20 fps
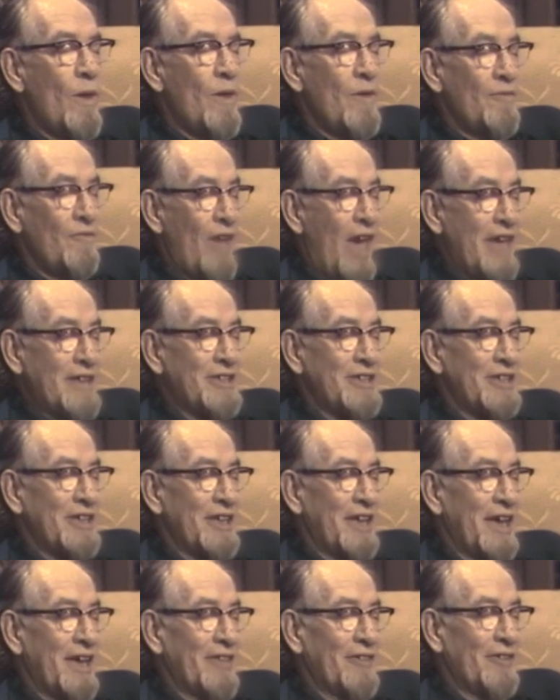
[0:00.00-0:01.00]
fastened
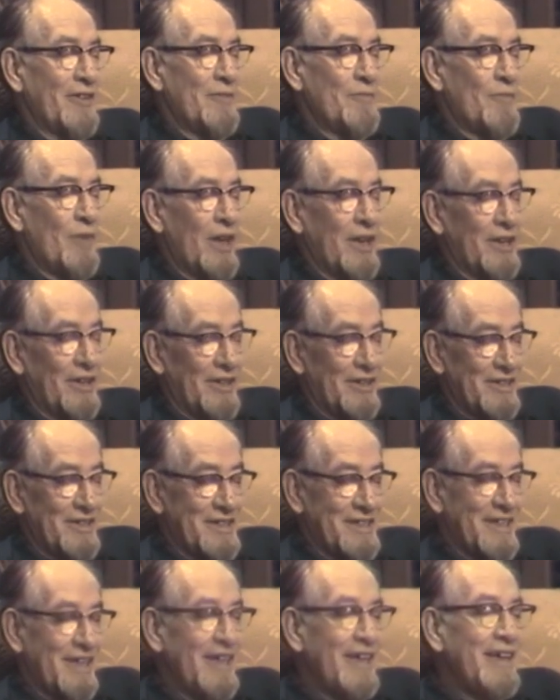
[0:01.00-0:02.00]
together in
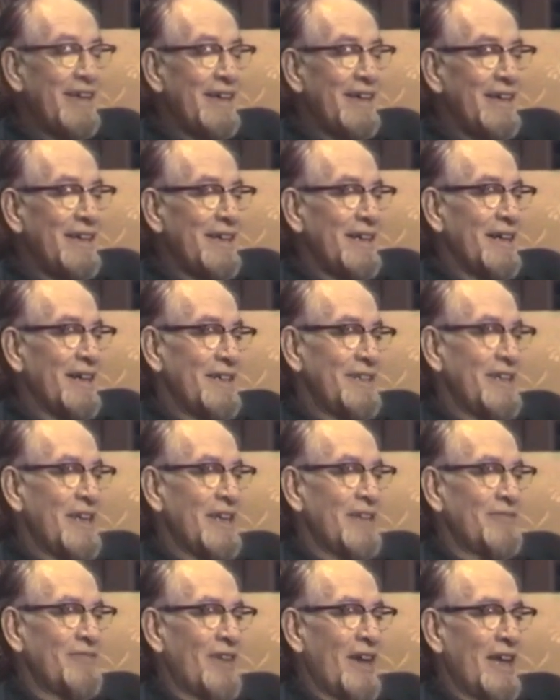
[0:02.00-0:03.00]
bundles,
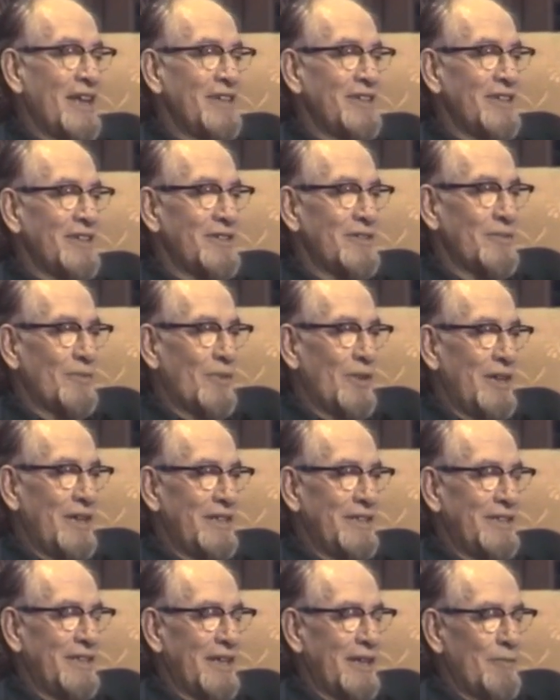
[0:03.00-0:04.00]
identified in such a way
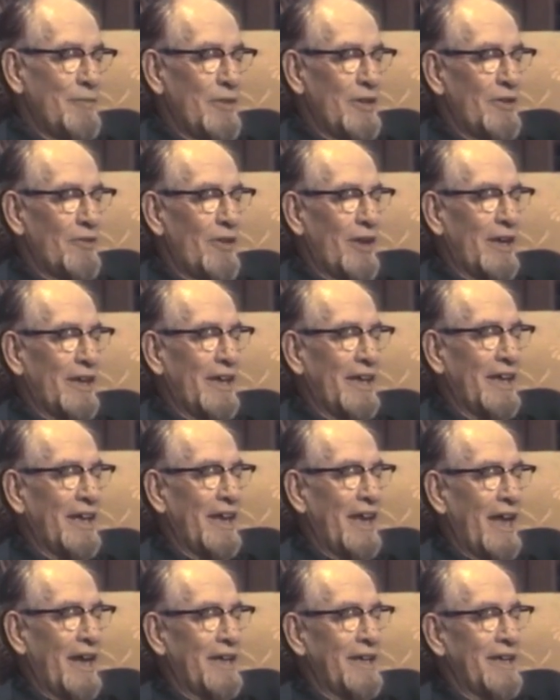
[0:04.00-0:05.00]
that they could be correctly
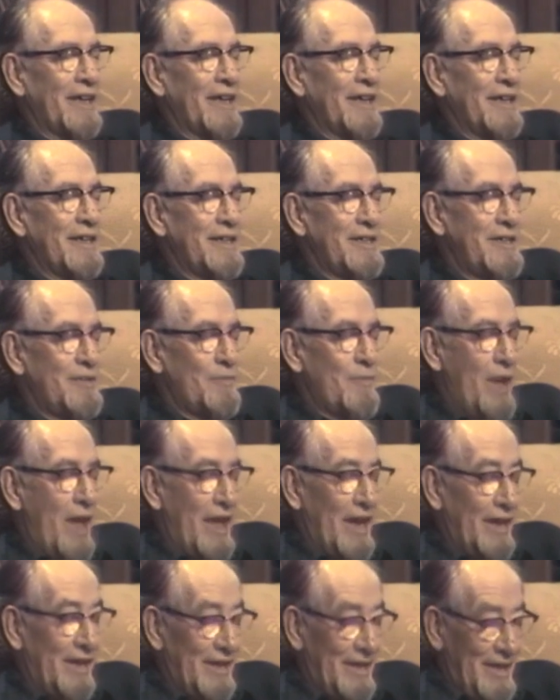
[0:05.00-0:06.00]
connected at each
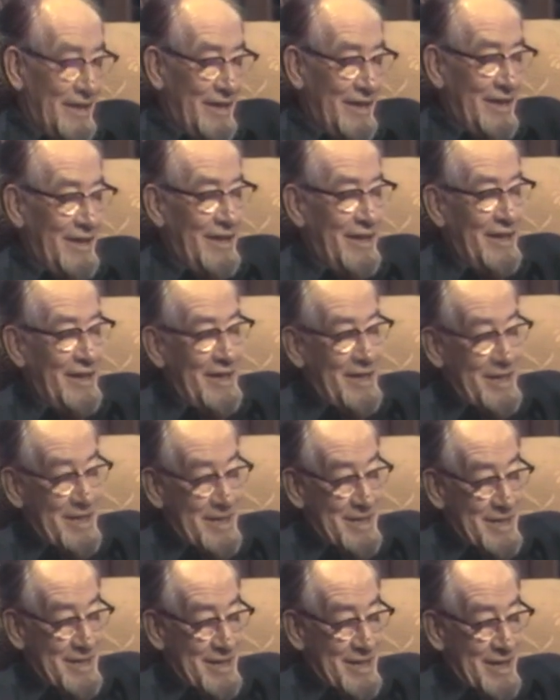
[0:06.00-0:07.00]
panel.
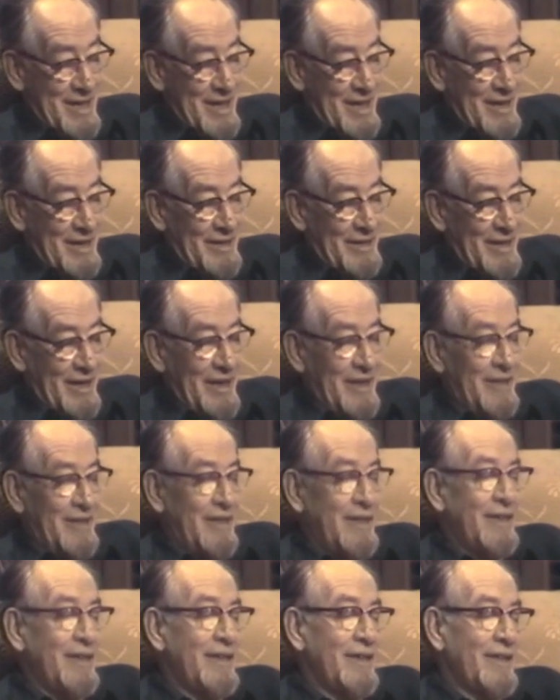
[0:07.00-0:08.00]
And
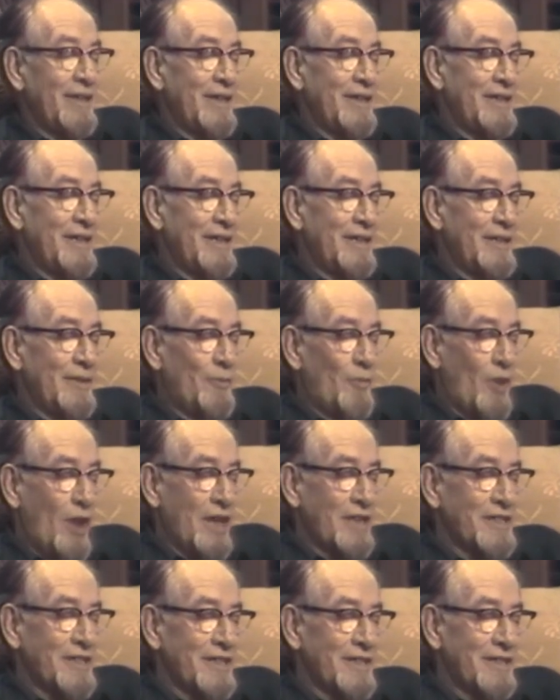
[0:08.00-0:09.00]
then they did the
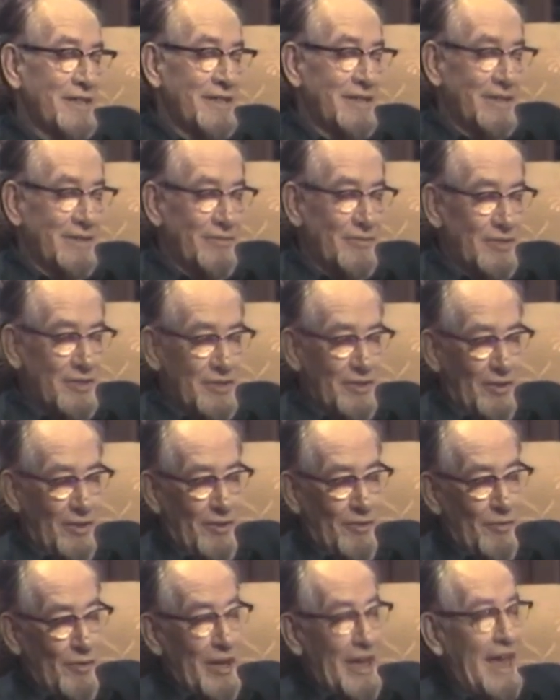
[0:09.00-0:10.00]
process that was
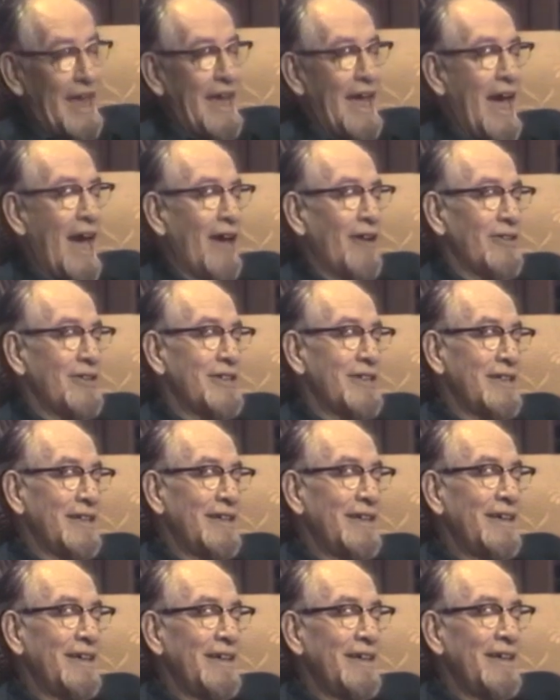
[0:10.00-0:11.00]
called ringing out,
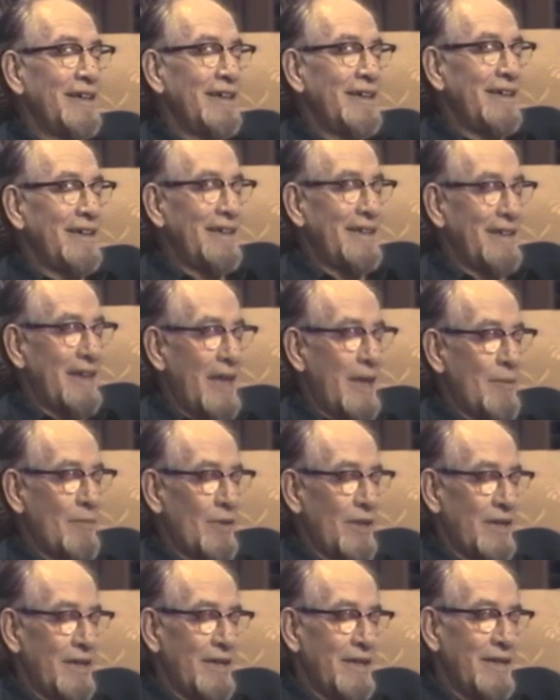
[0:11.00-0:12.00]

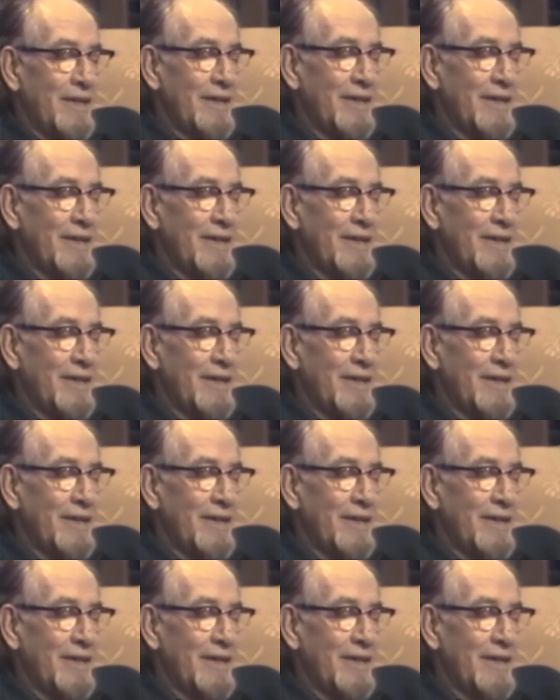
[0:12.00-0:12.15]
namely